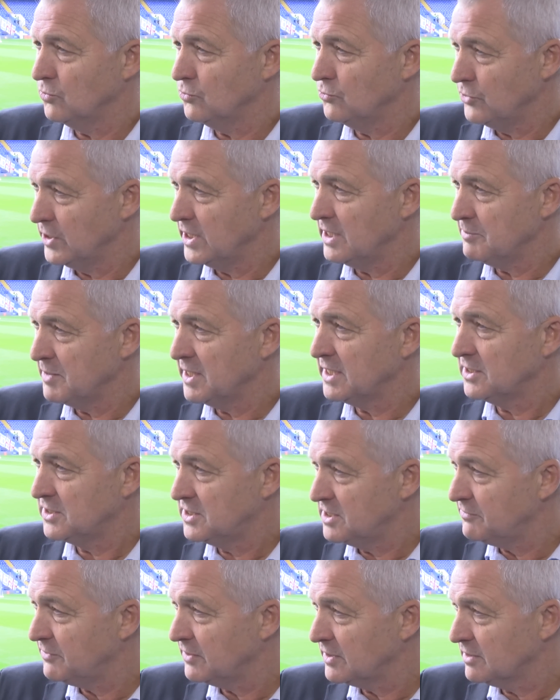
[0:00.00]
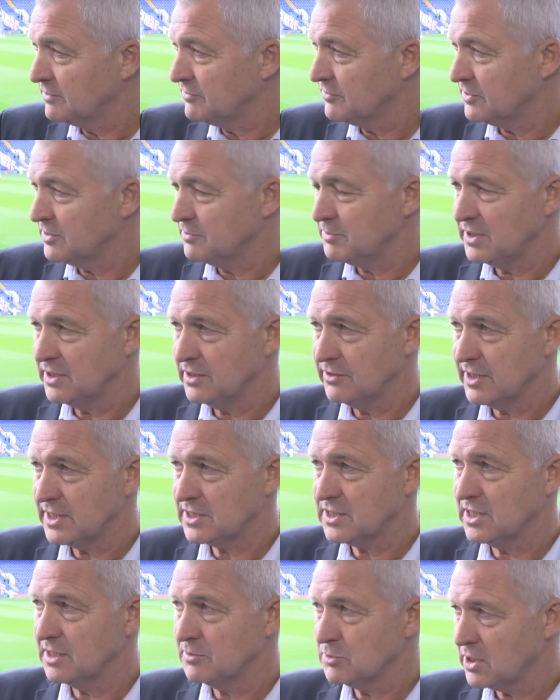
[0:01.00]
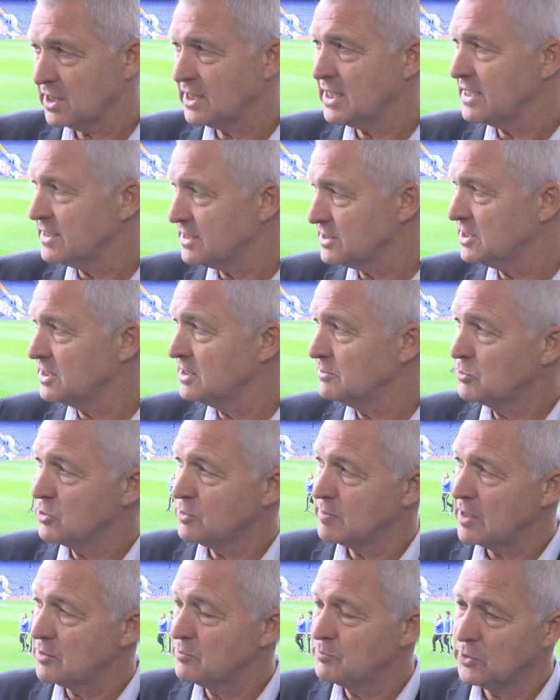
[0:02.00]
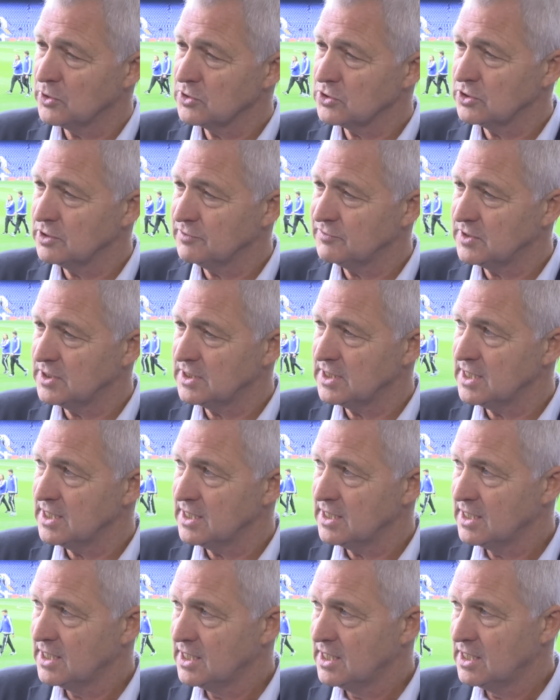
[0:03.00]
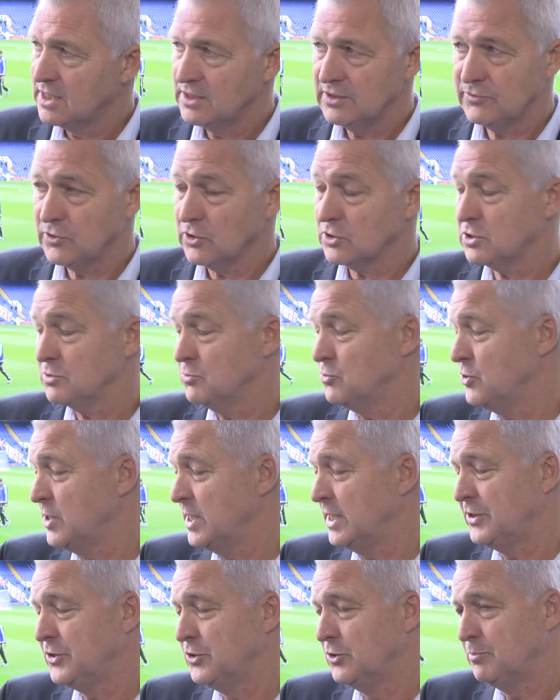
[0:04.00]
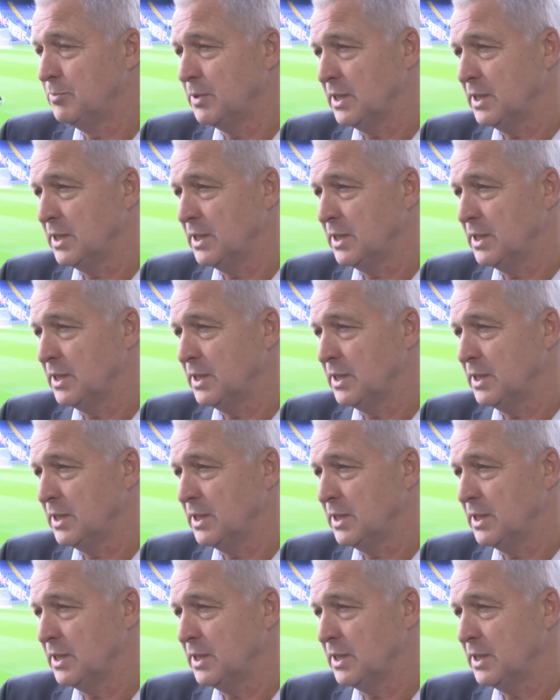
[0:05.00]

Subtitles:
really made it difficult for them in the rest of the game. So I'd like to see them come out positive today. They've got some really good